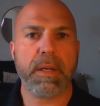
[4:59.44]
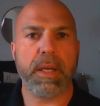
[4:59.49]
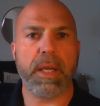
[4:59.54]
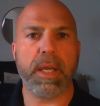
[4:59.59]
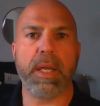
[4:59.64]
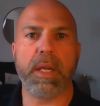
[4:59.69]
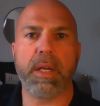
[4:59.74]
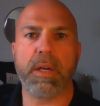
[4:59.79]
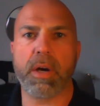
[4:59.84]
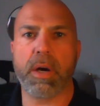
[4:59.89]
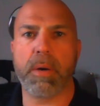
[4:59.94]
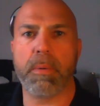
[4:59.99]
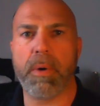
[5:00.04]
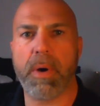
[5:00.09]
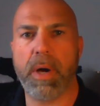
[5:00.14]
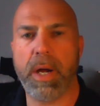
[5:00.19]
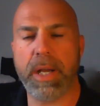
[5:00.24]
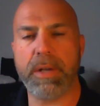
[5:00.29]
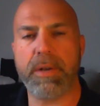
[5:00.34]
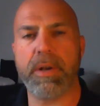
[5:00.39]
a
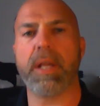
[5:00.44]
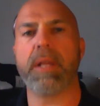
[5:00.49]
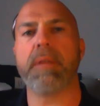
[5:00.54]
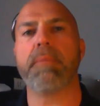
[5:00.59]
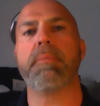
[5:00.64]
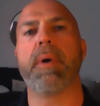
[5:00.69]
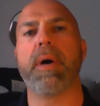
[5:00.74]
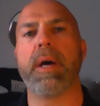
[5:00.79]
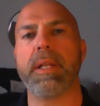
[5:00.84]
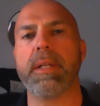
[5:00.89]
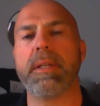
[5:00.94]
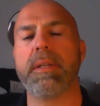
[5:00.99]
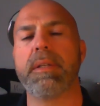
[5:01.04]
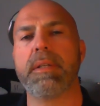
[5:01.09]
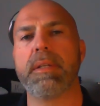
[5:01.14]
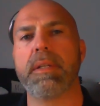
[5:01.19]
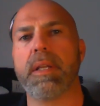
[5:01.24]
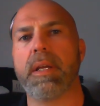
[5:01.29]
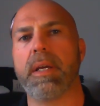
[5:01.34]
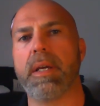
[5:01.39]
carbohydrate, but
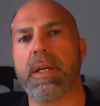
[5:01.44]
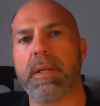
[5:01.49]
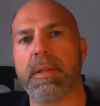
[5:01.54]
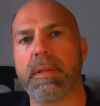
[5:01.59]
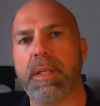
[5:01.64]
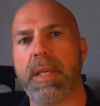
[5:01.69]
it